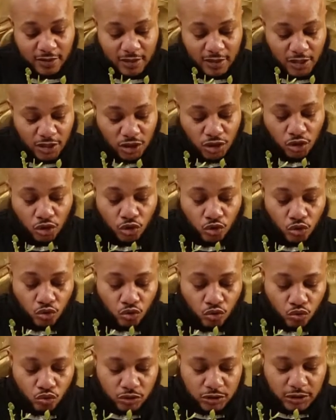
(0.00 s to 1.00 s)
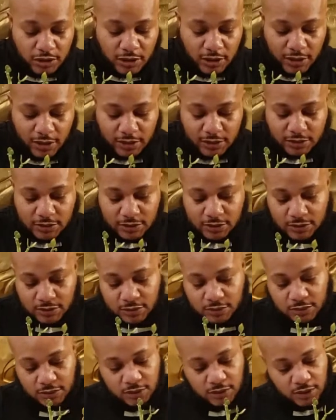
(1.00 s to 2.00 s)
huge collection.
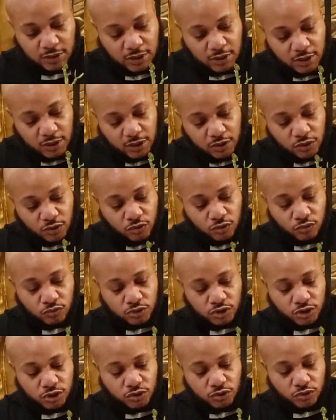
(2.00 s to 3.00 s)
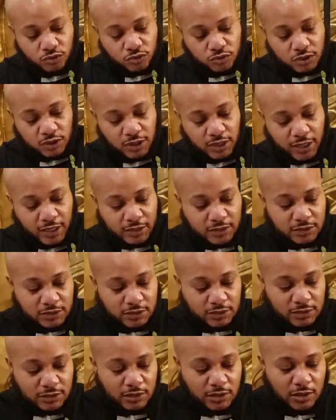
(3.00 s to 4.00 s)
Huge collection.
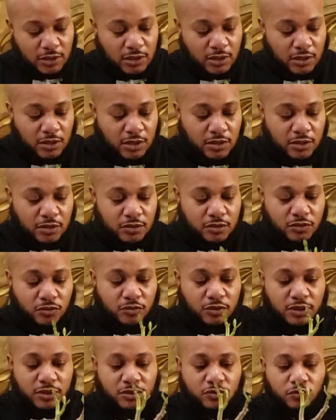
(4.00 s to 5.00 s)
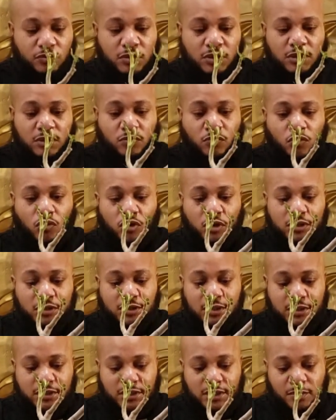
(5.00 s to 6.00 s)
So this one wants
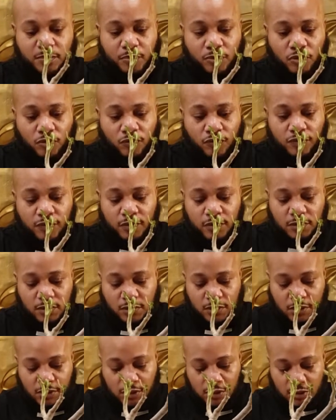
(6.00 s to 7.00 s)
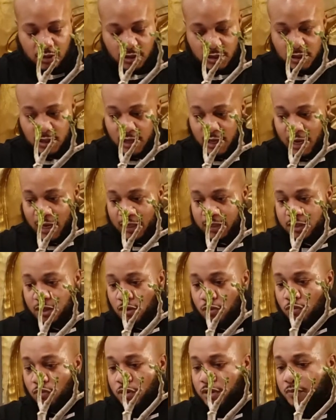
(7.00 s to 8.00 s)
to tip over. I
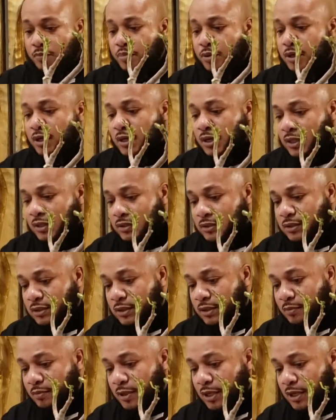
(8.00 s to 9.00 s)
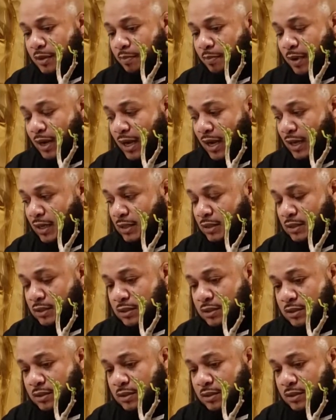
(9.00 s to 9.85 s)
don't want to put it into a bigger pot.